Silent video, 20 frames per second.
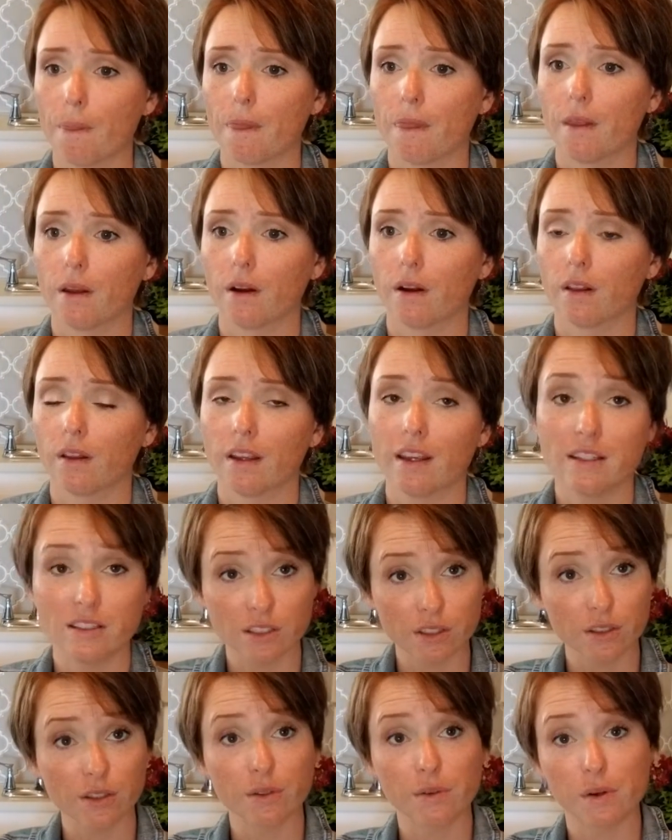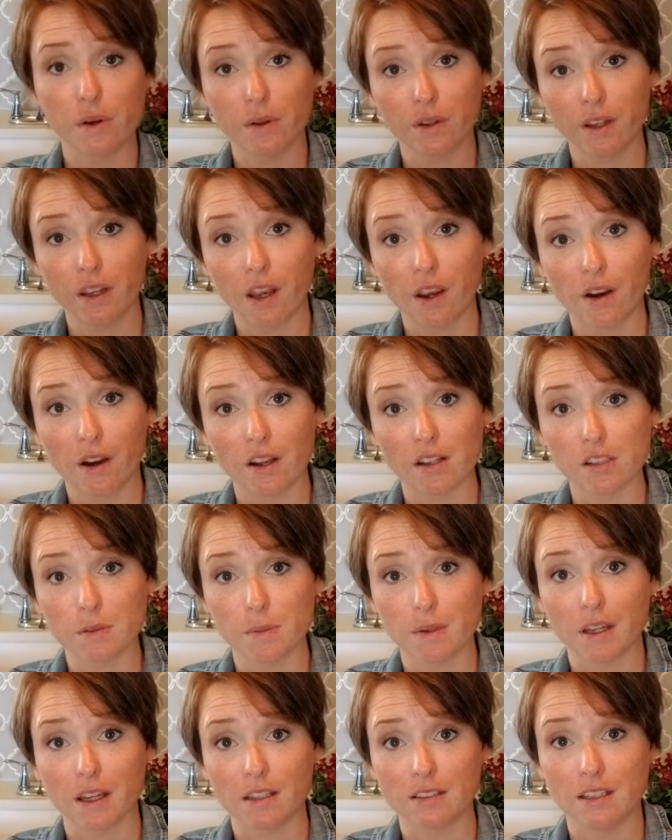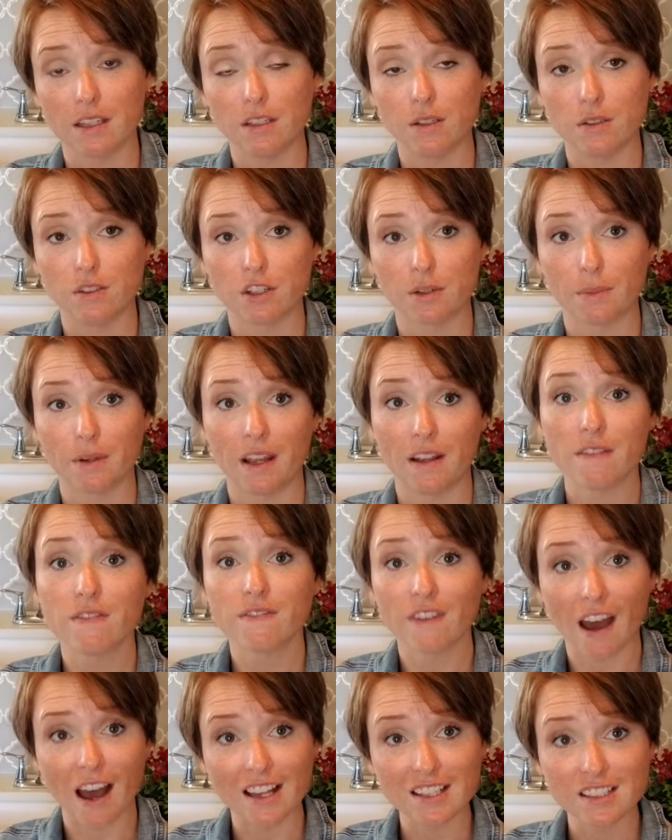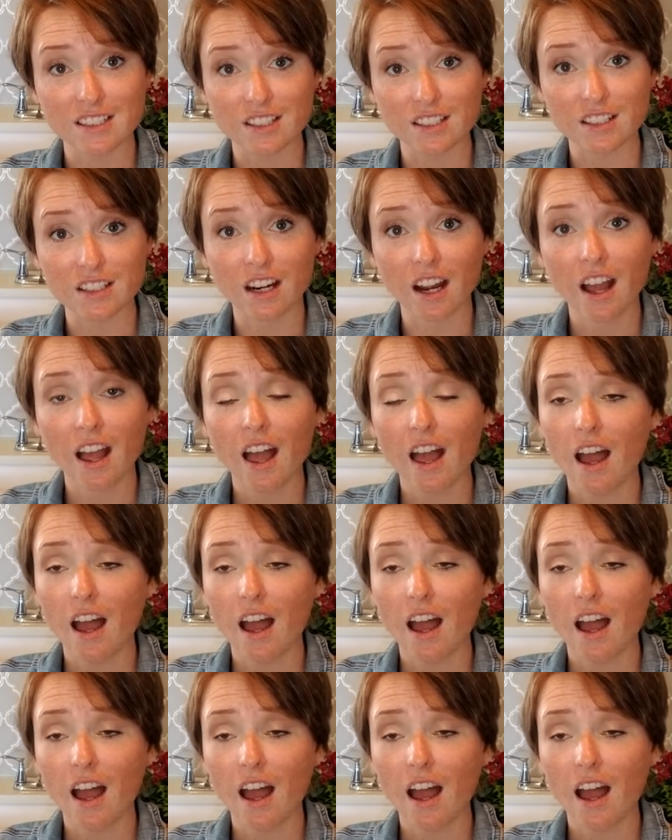They're easier to grow than carrots because they do germinate faster.